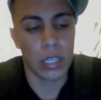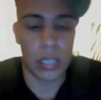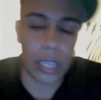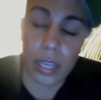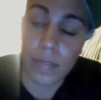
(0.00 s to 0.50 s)

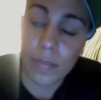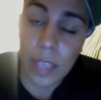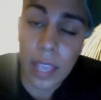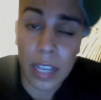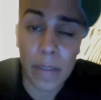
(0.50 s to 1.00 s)
Yeah.
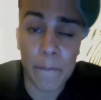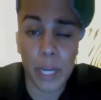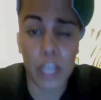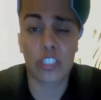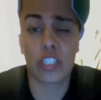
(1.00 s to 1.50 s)

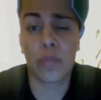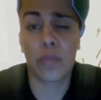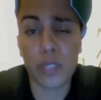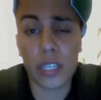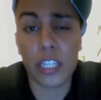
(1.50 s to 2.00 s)
Compared to the
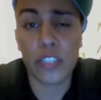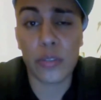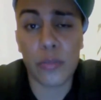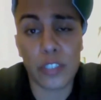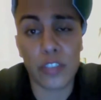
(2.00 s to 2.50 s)
music
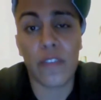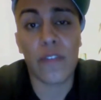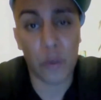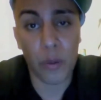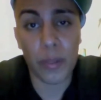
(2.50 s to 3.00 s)
industry, which is a
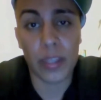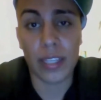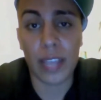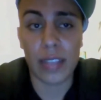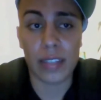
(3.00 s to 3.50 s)
$4
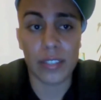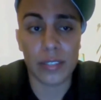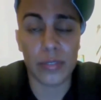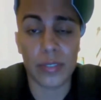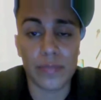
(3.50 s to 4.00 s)
billion
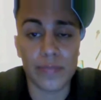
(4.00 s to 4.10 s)
industry.